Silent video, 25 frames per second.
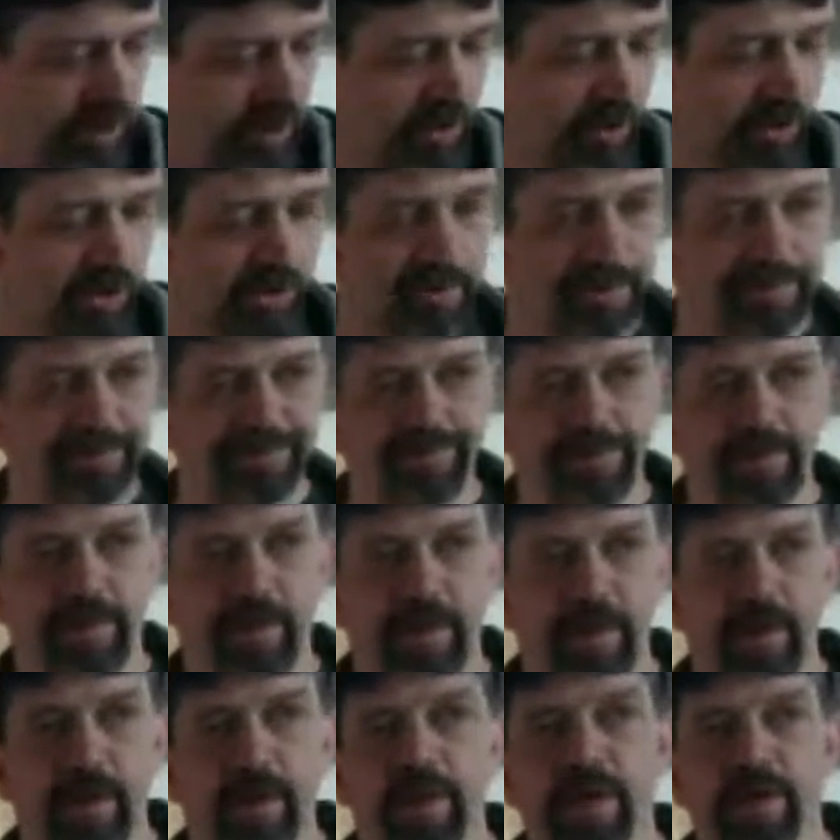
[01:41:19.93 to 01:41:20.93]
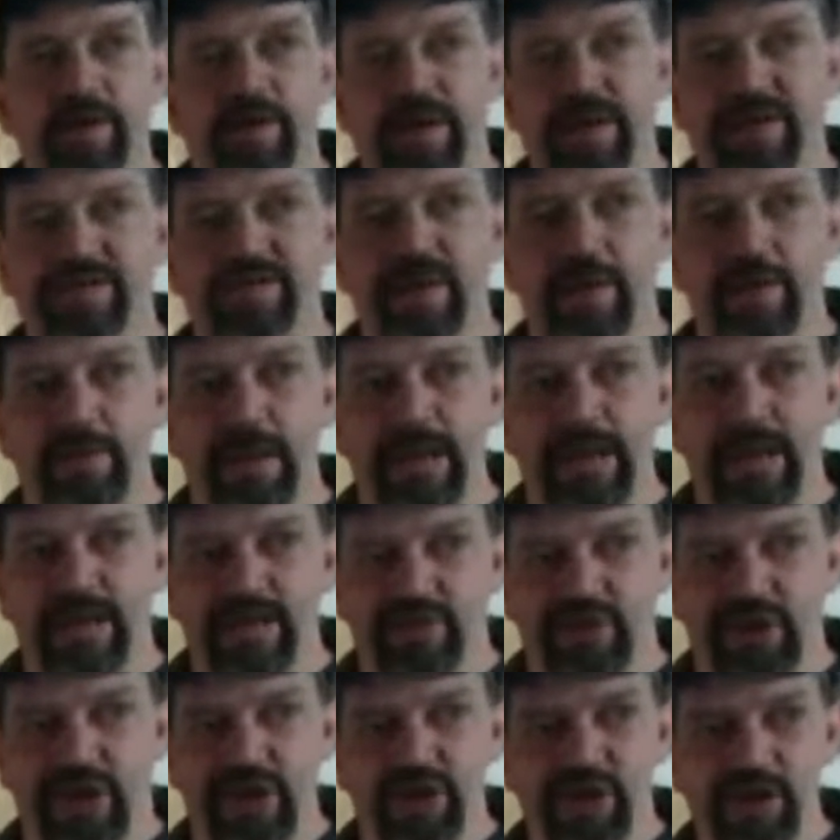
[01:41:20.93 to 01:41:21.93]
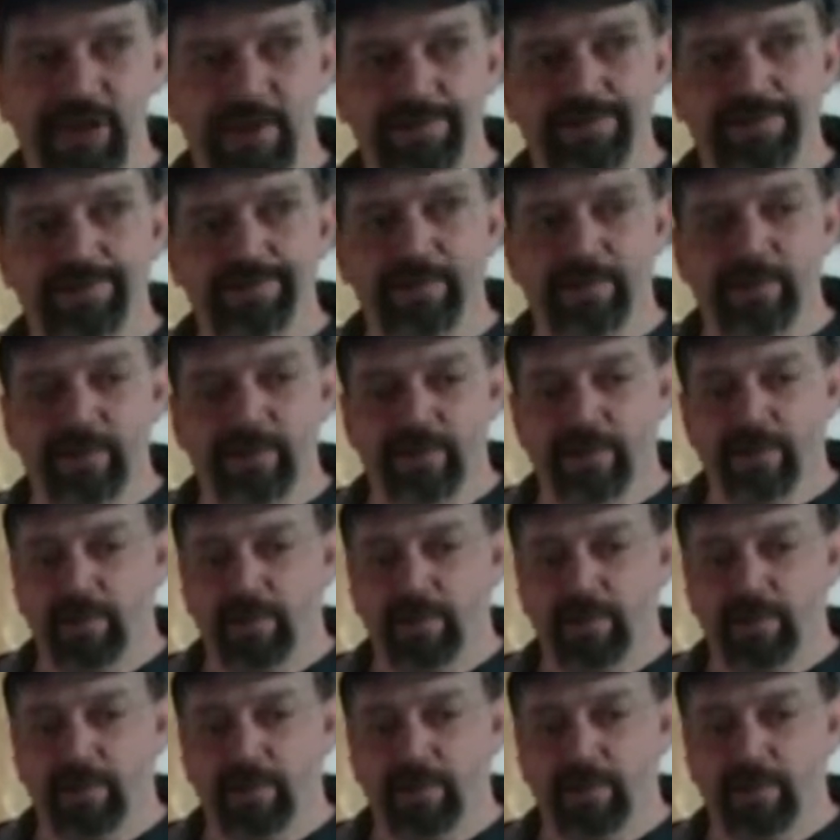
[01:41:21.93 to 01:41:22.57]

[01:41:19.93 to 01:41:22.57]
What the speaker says: So that's on my agenda.